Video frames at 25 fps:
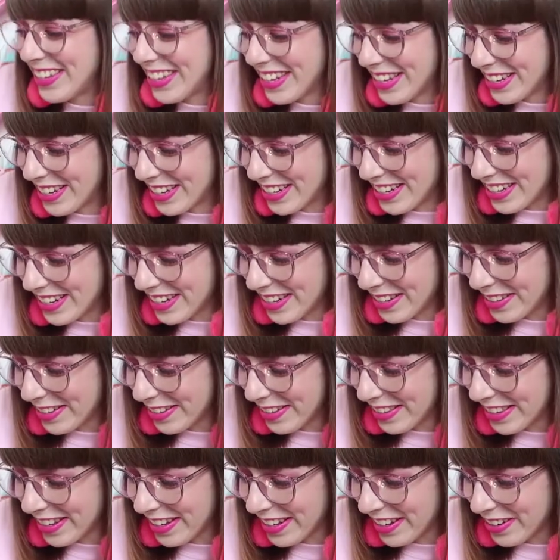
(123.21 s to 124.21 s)
What are you gonna do?
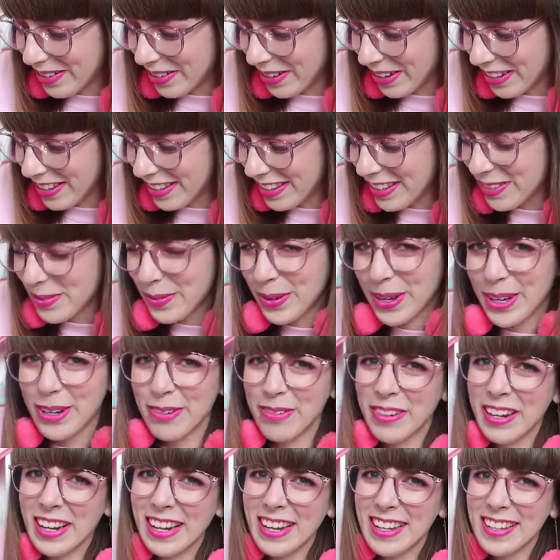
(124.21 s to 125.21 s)
So uh, this is
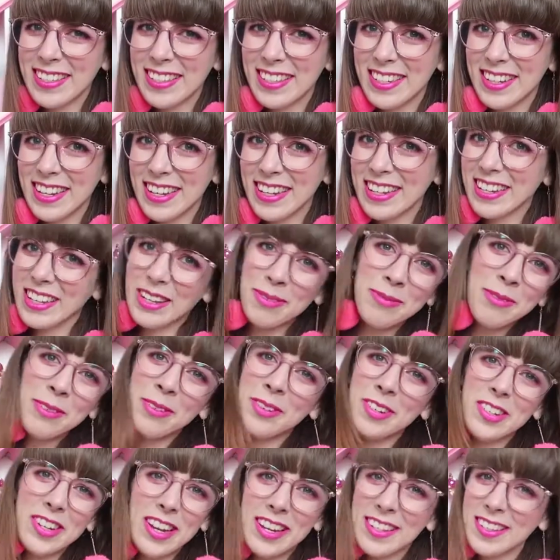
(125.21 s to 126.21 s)
quite realistic. I'm
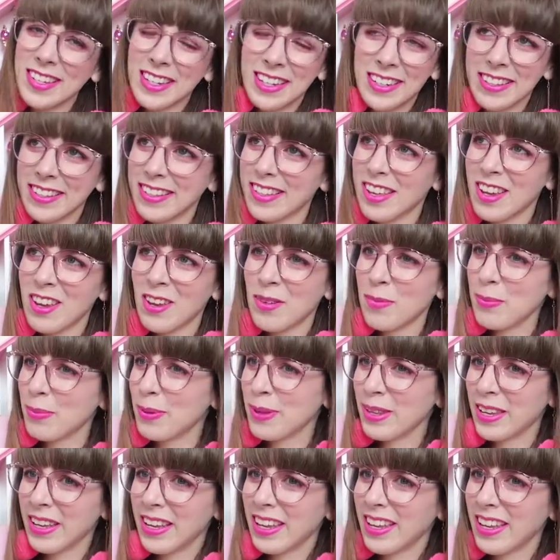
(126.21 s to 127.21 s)
not jazzing this up.
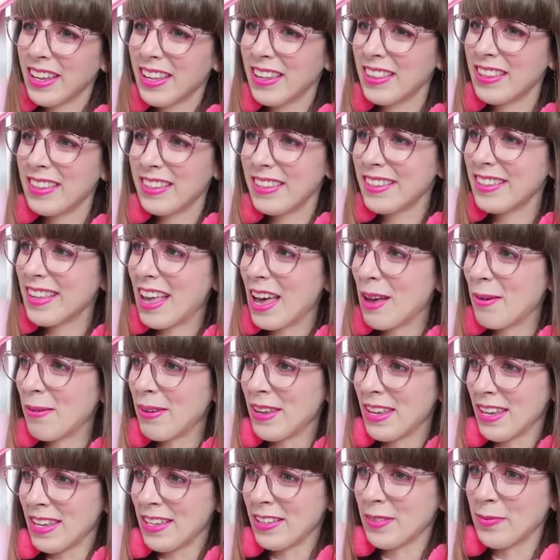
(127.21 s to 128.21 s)
This is how
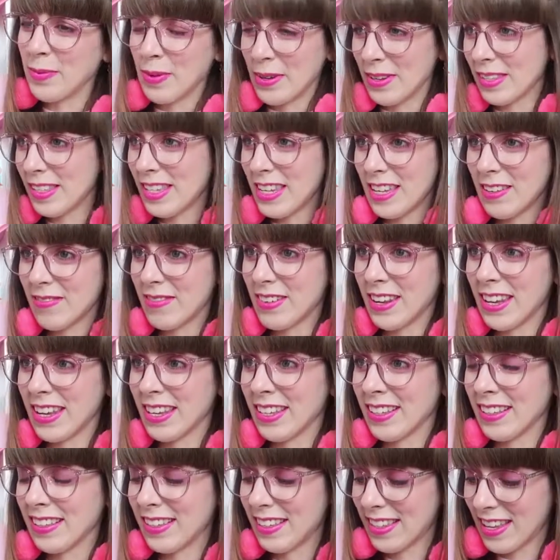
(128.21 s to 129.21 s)
it is most
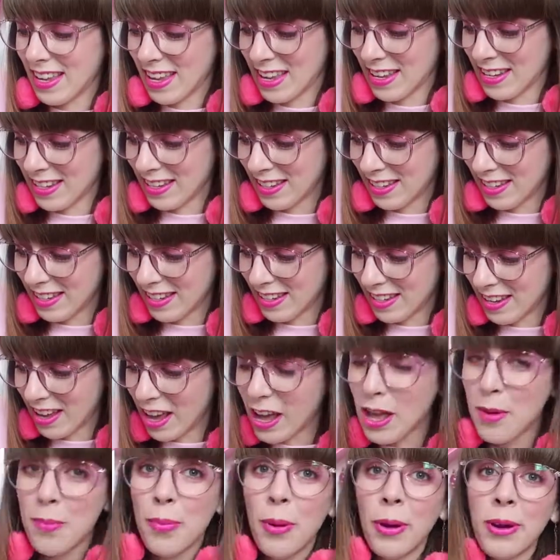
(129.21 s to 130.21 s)
evenings, and
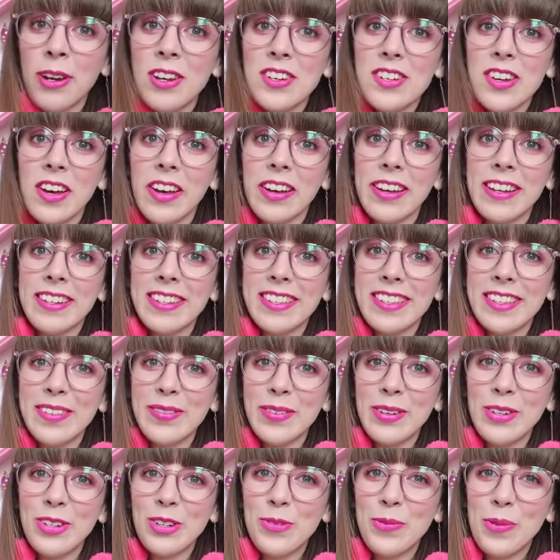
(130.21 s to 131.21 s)
I apologize
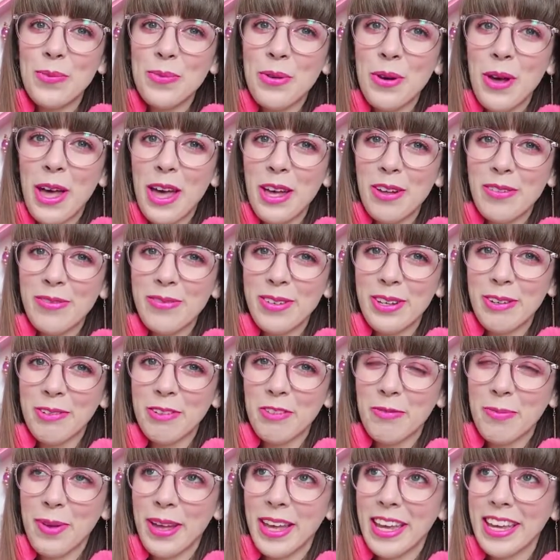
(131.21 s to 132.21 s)
if I should be more healthier
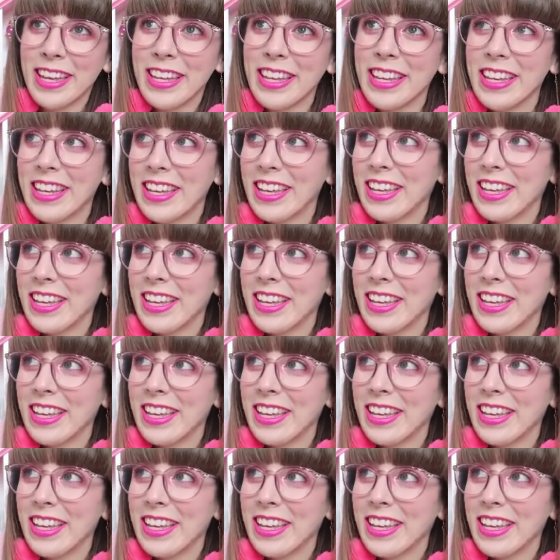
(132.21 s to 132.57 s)
with my